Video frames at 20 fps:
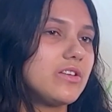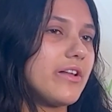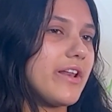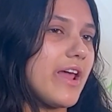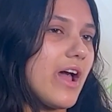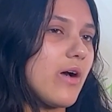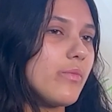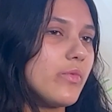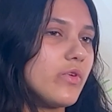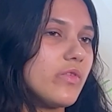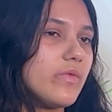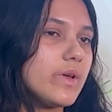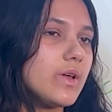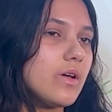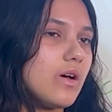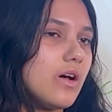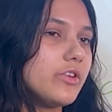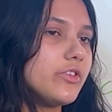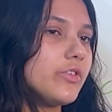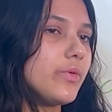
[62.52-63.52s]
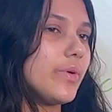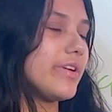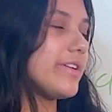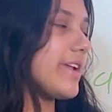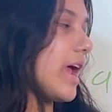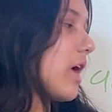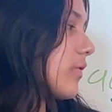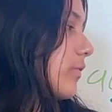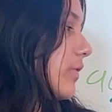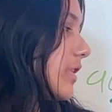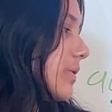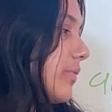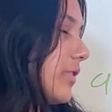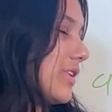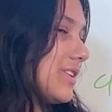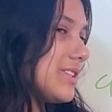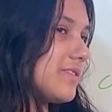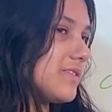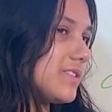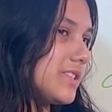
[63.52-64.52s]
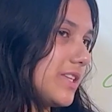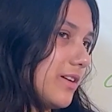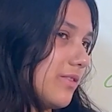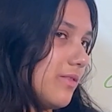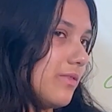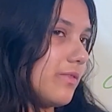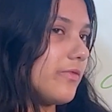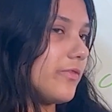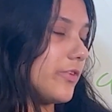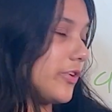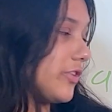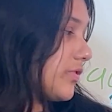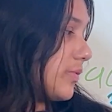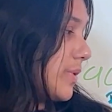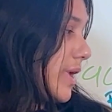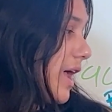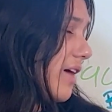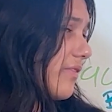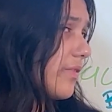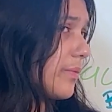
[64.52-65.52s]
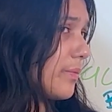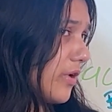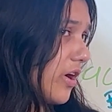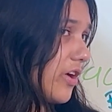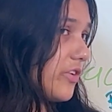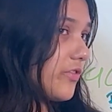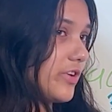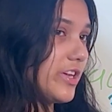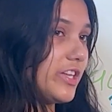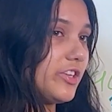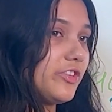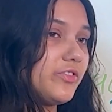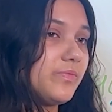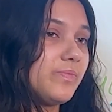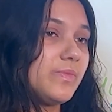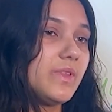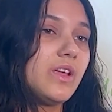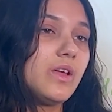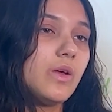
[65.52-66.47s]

now moving on to our downwind points of sail. First we have a broad reach.